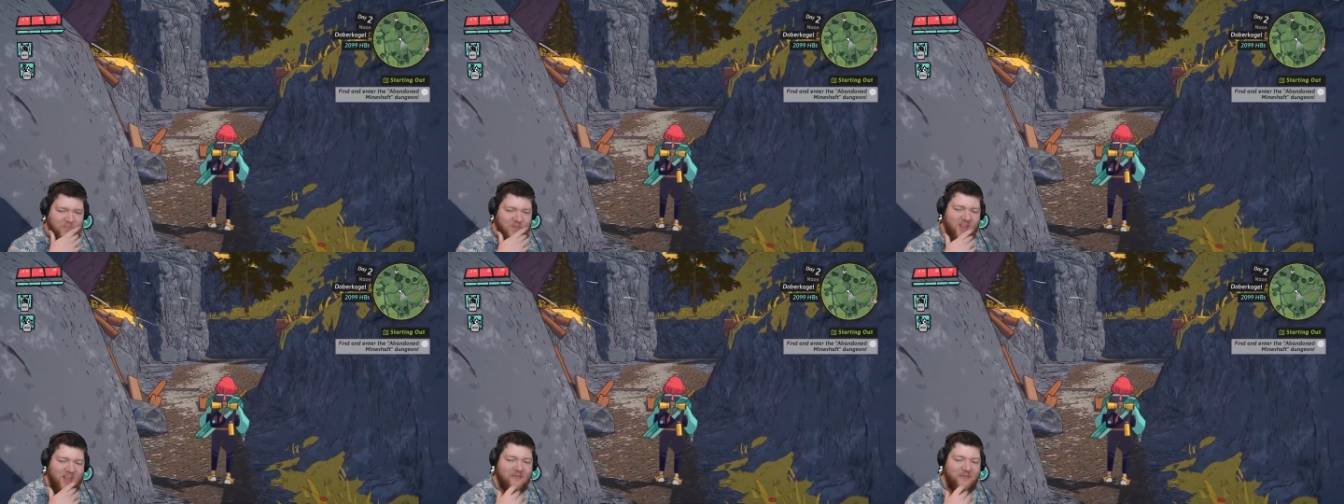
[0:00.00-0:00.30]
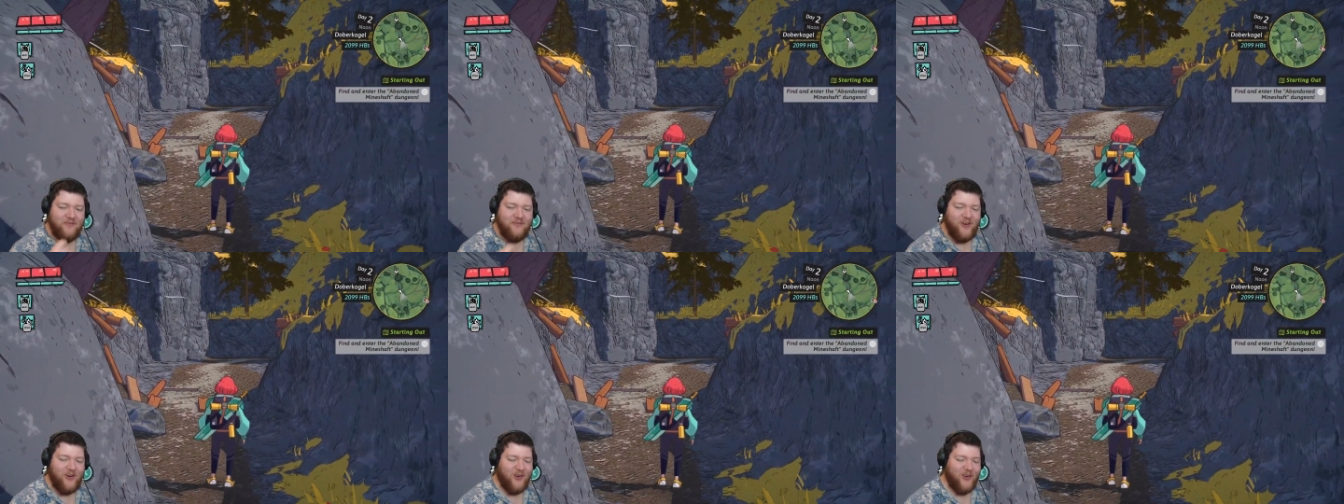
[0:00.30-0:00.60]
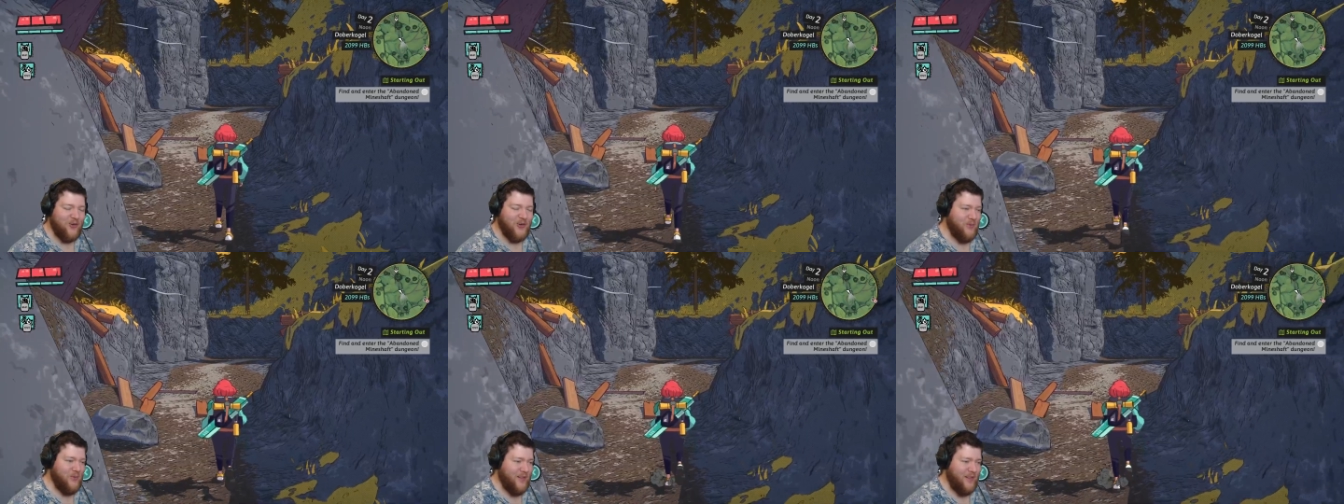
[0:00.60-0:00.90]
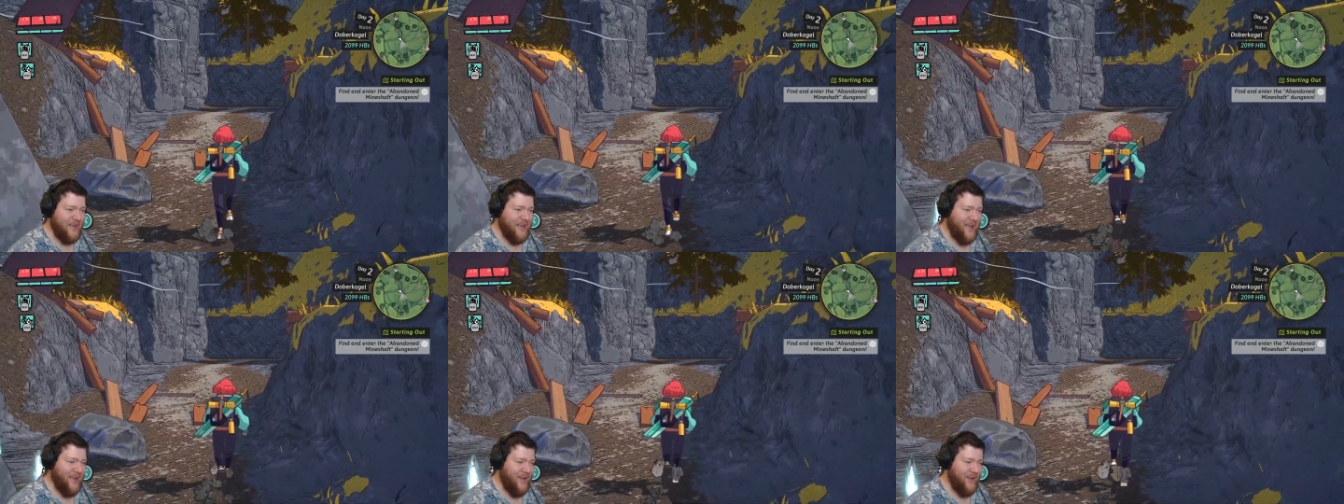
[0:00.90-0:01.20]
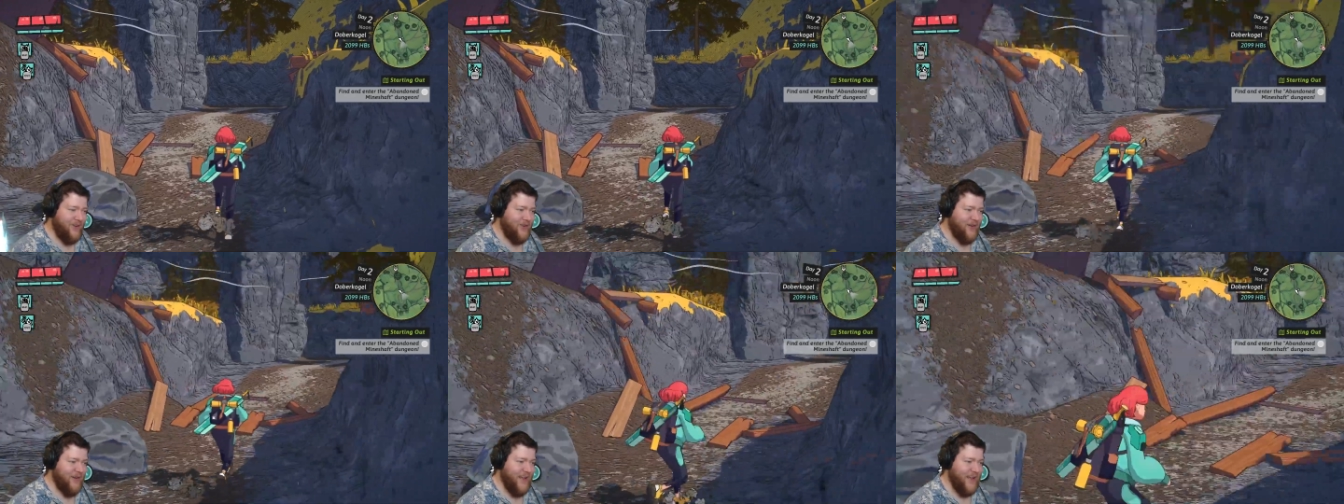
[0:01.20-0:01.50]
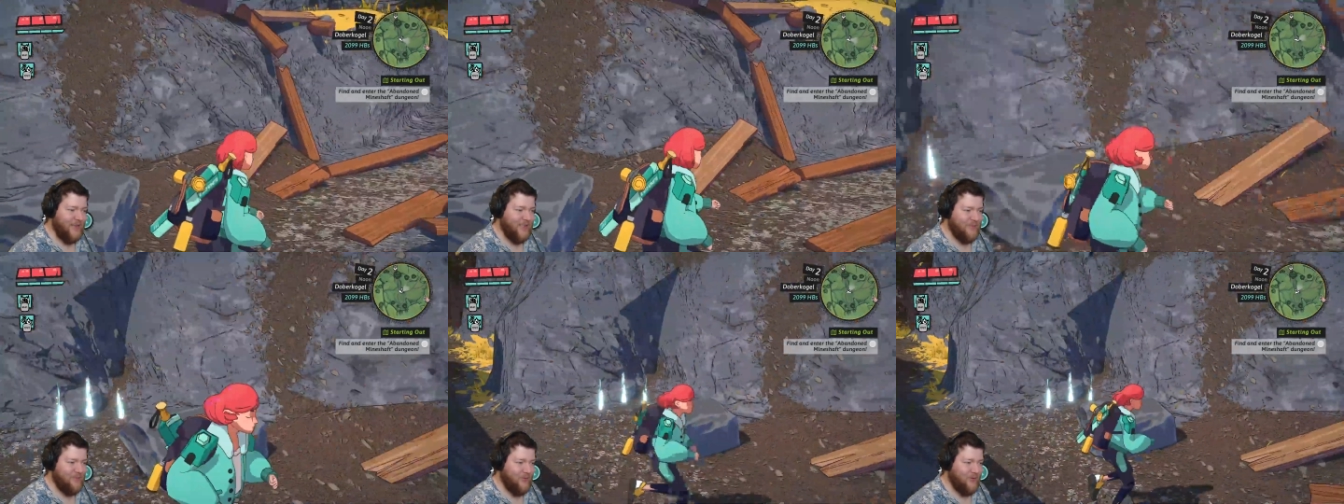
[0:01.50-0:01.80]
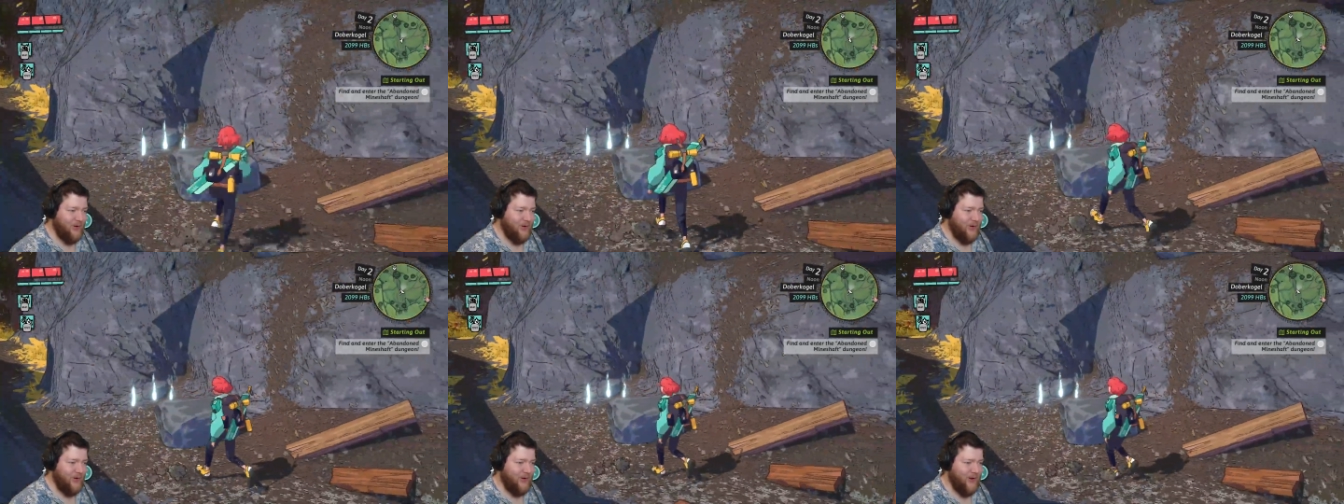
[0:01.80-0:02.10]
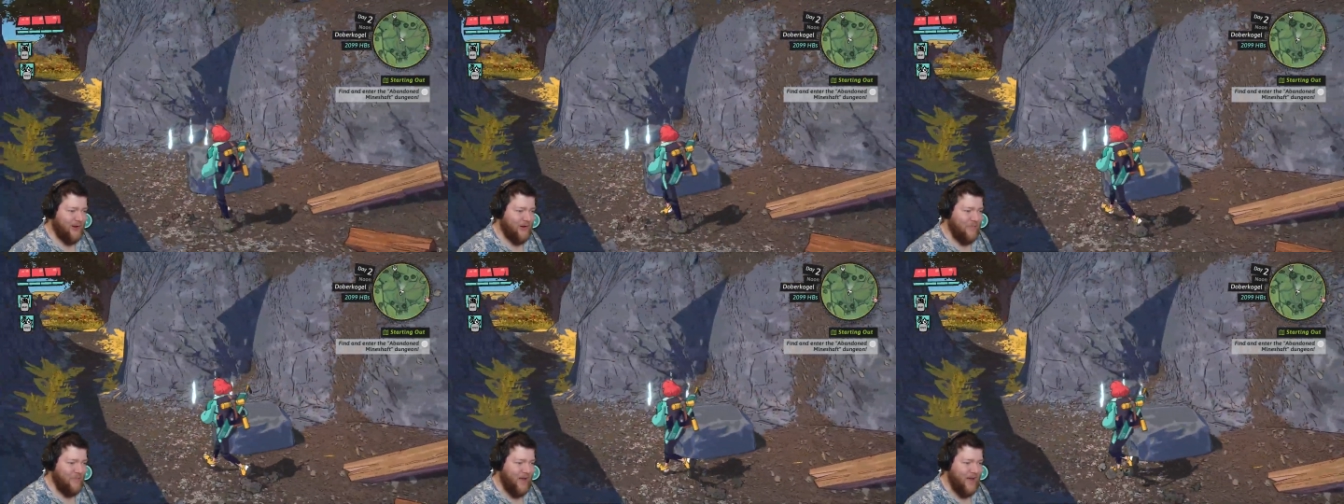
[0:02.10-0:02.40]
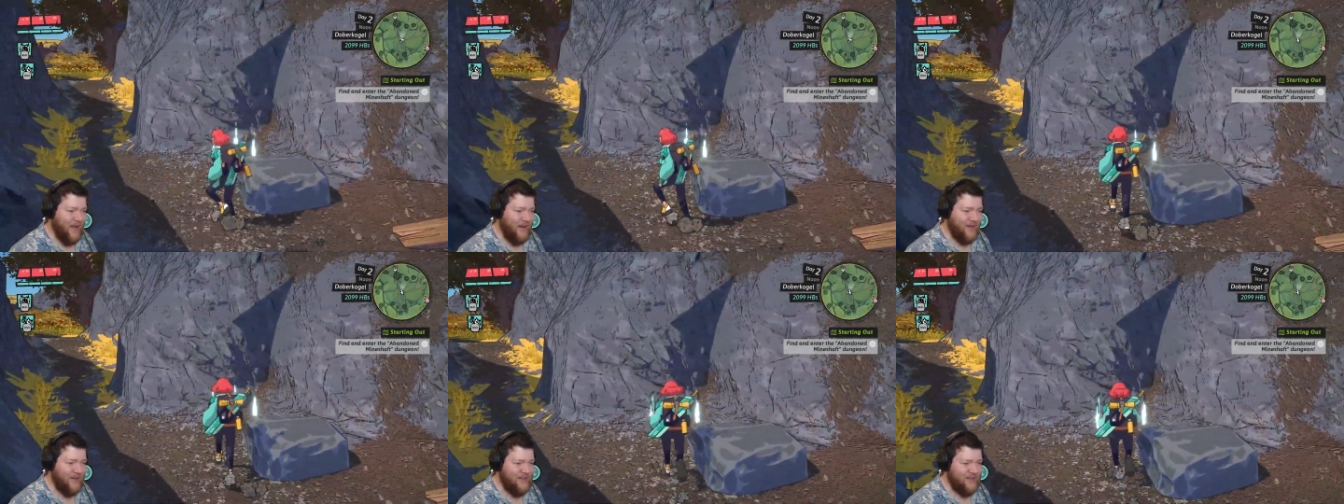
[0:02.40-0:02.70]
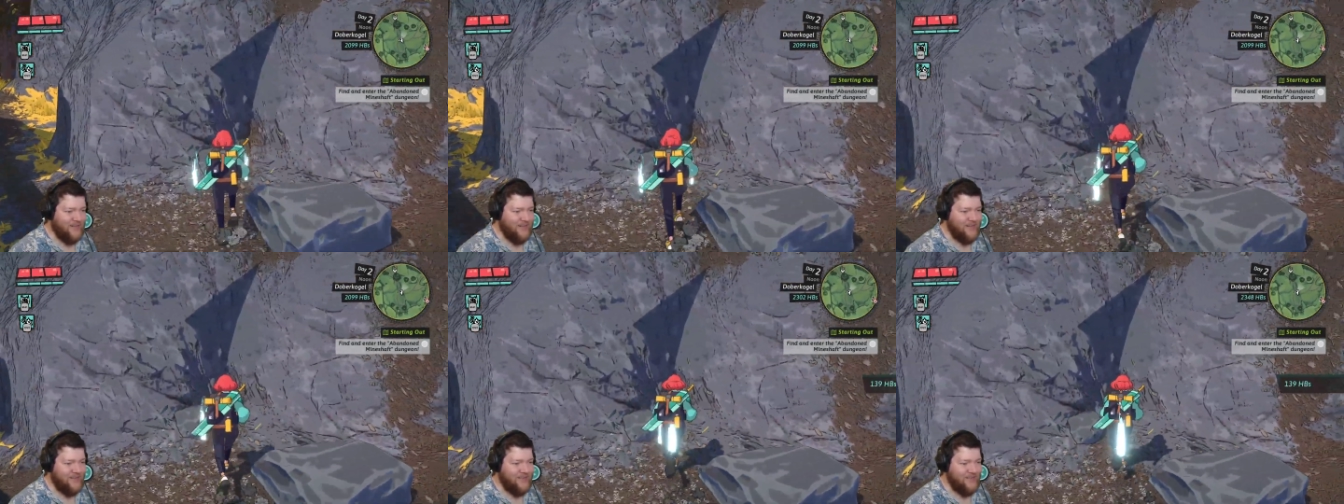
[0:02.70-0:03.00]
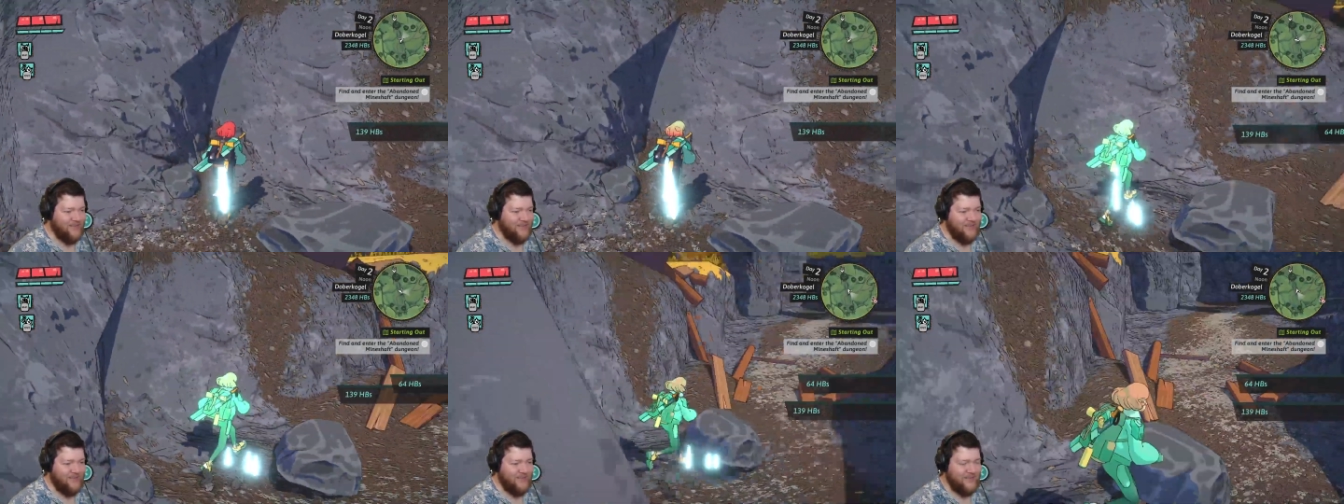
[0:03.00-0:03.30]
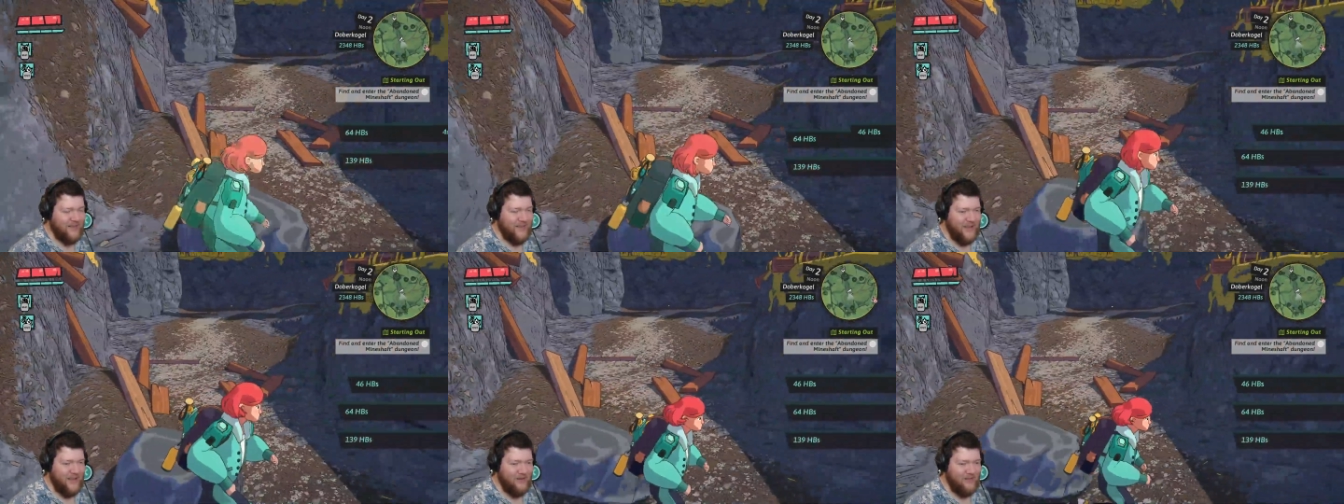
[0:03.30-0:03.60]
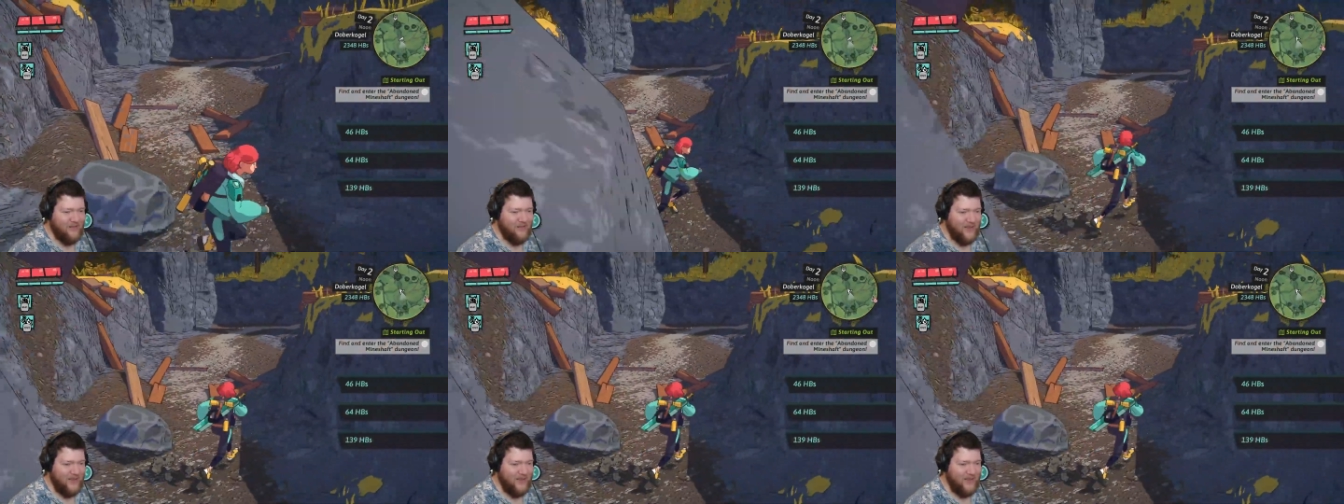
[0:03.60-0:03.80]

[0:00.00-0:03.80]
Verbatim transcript: Invulnerable Cow, next prog rock band name.